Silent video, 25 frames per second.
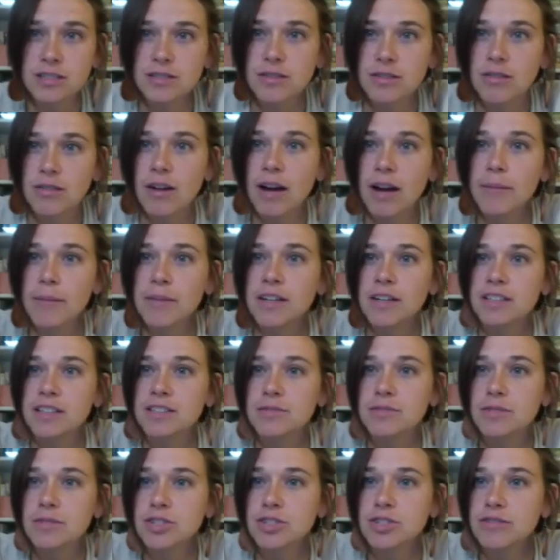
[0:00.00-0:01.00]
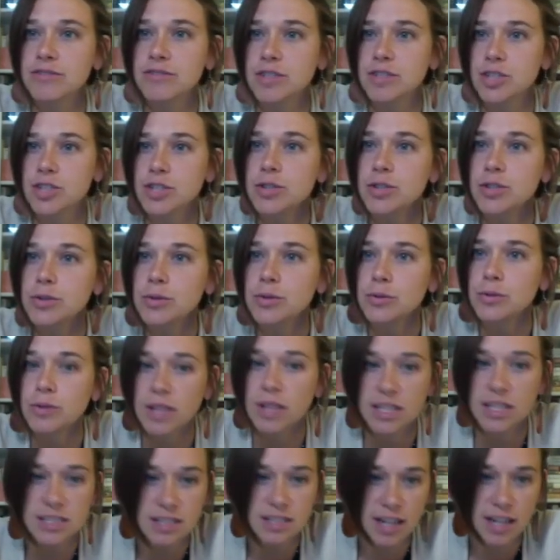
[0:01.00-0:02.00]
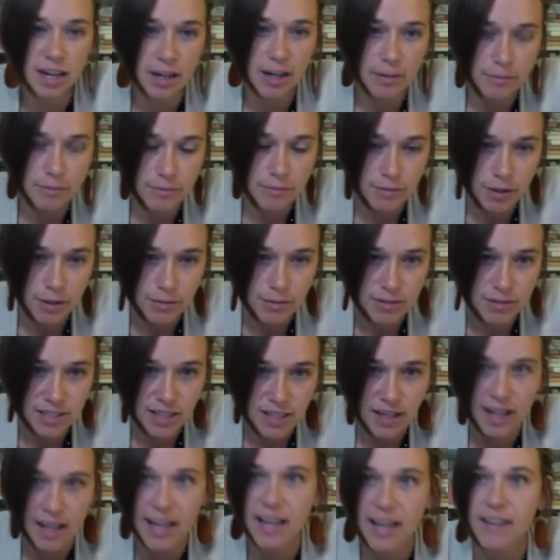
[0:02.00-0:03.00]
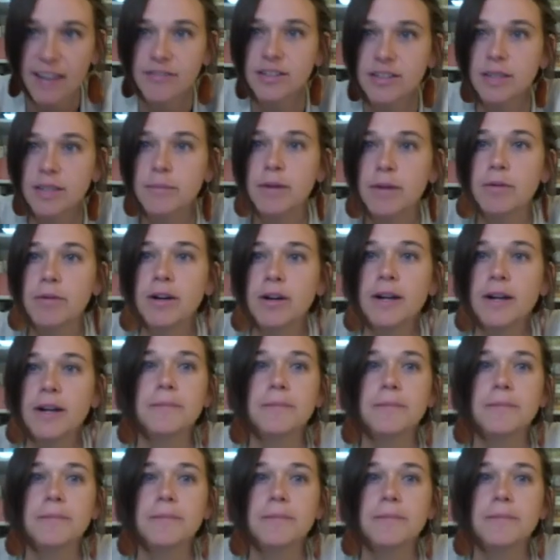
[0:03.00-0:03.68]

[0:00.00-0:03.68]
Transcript: So I'm going to switch over to let's diagram. What was it? I have done my work.